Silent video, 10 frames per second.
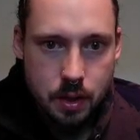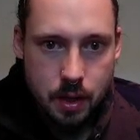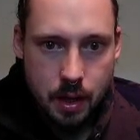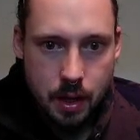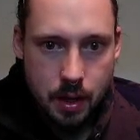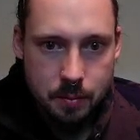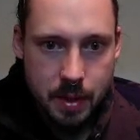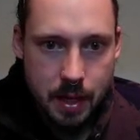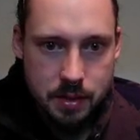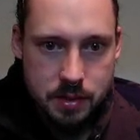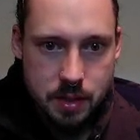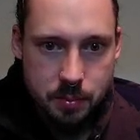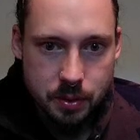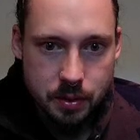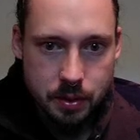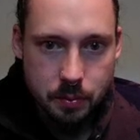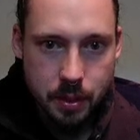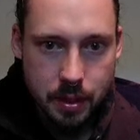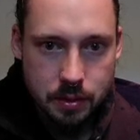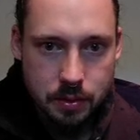that is typically what
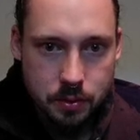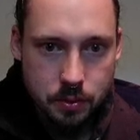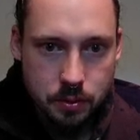I do.